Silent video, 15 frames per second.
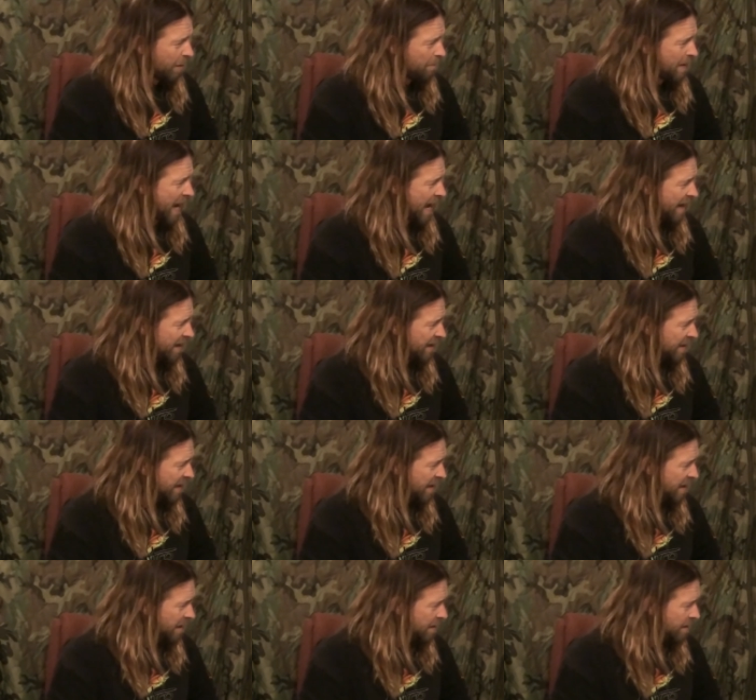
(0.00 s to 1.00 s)
I'm paddling
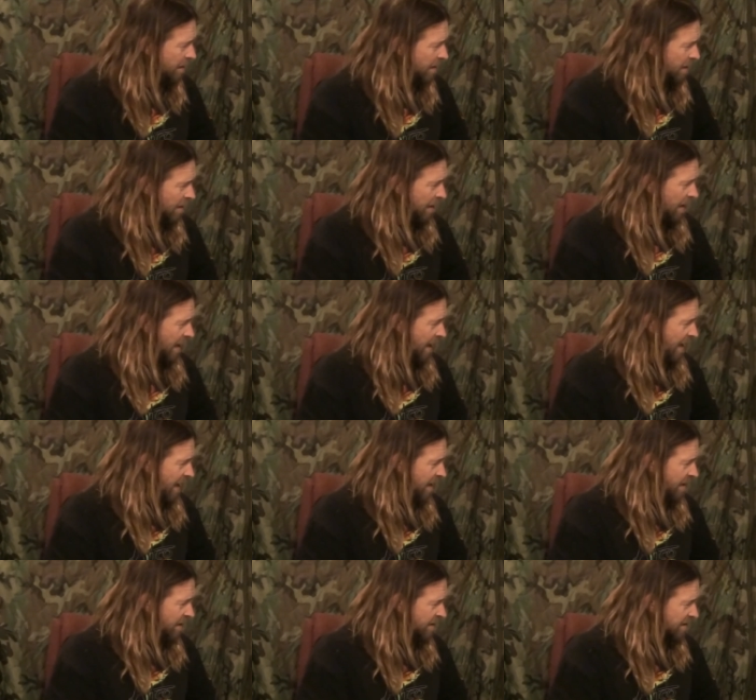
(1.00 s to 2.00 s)
in,
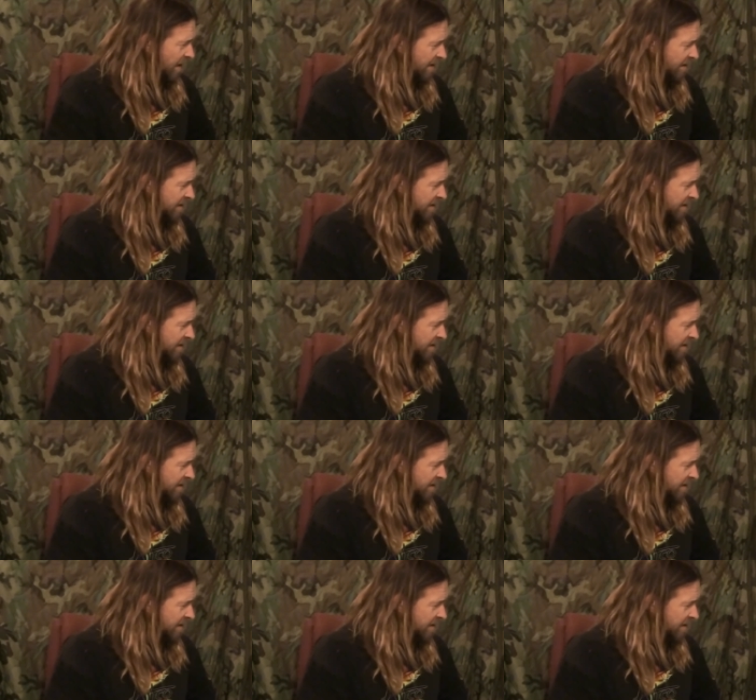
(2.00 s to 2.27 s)
and there's a